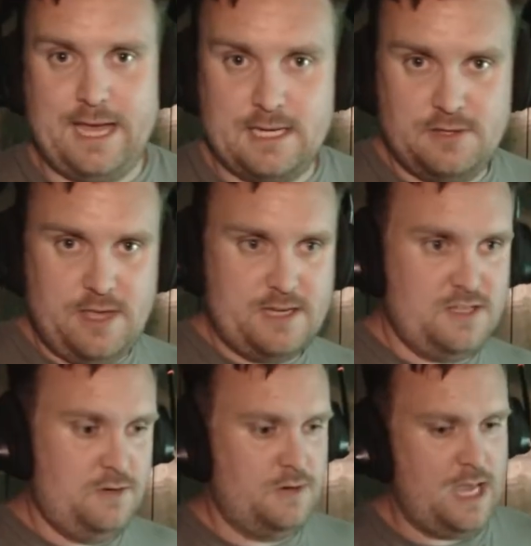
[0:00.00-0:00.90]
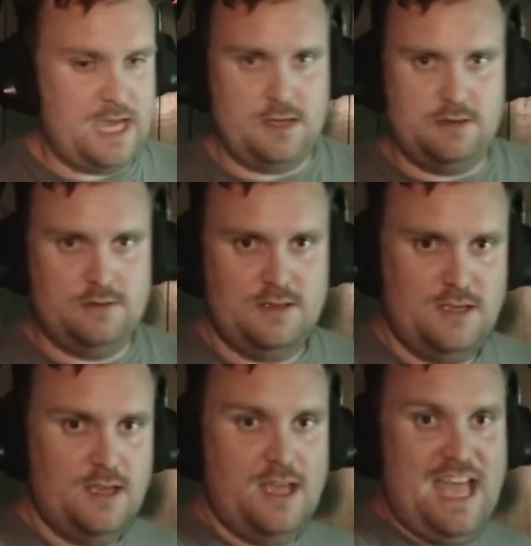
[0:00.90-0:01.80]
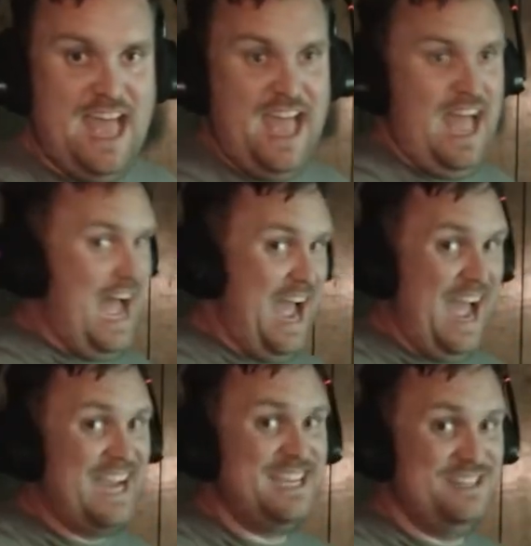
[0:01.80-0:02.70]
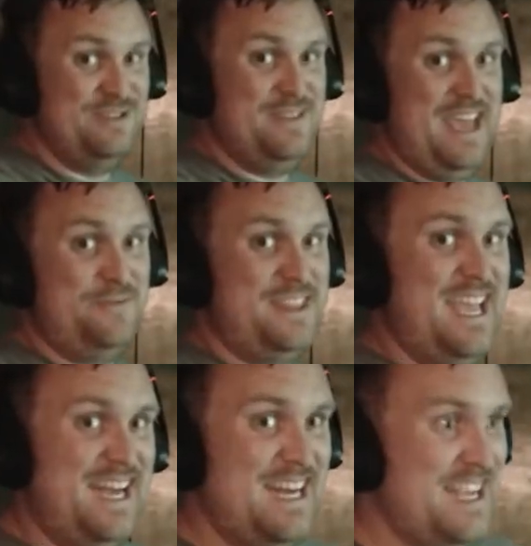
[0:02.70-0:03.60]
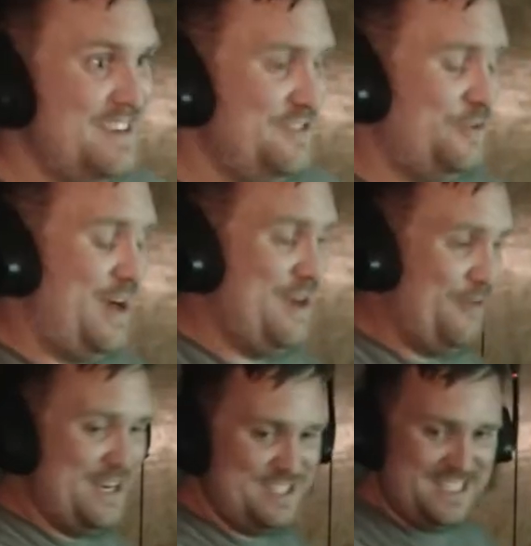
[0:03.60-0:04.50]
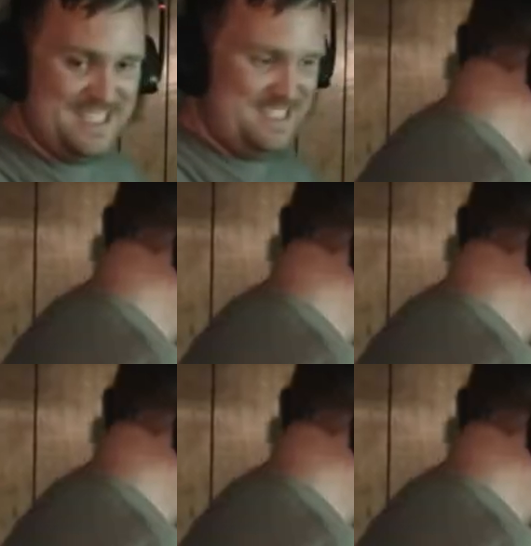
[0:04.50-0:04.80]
could do that too. Hey, I can do that with editing. Watch this.